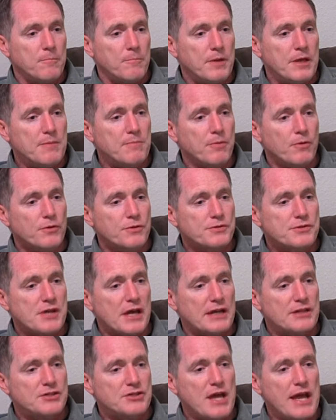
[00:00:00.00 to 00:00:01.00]
People's
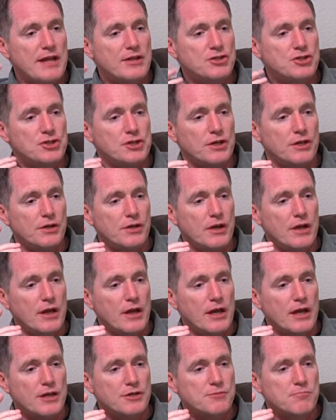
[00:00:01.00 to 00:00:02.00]
attention
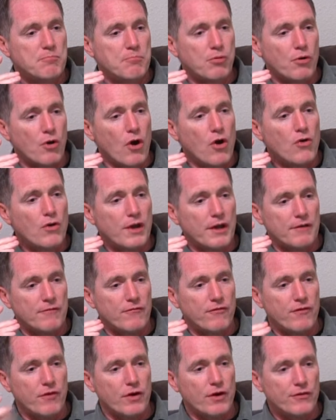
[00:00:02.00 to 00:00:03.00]
is broken
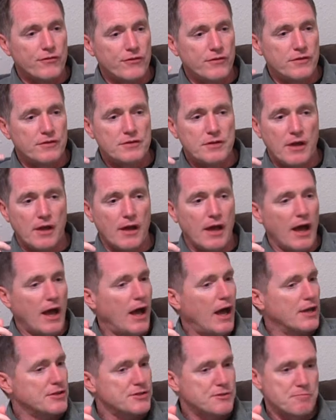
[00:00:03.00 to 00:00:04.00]
for a,
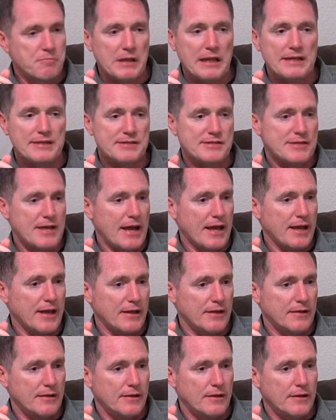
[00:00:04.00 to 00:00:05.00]
a split
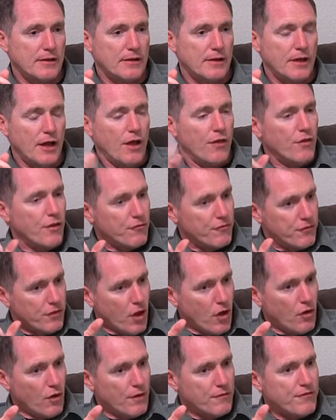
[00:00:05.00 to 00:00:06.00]
second. The
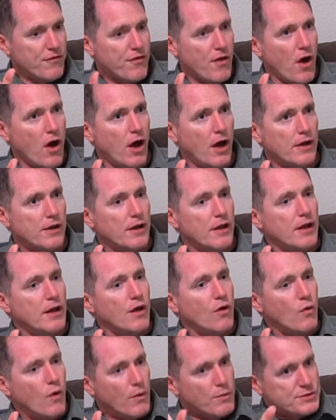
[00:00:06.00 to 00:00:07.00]
flow of thought,
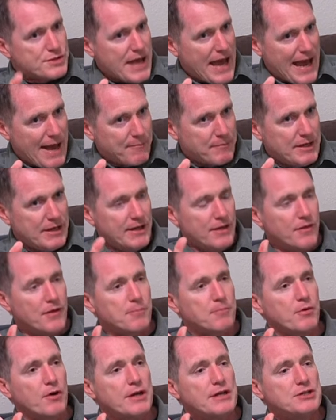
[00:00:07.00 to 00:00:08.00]
what was happening in the
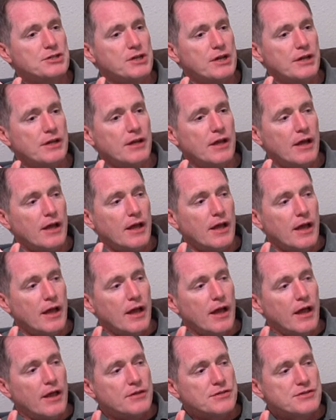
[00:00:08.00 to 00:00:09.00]
preaching,
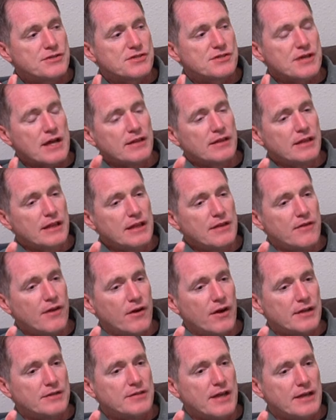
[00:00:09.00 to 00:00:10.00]
suddenly
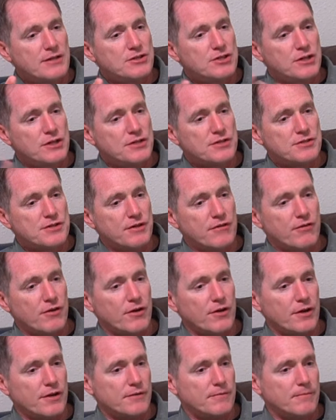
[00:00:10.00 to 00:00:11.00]
their attention is
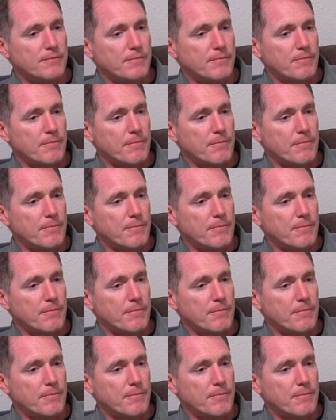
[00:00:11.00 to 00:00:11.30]
diverted.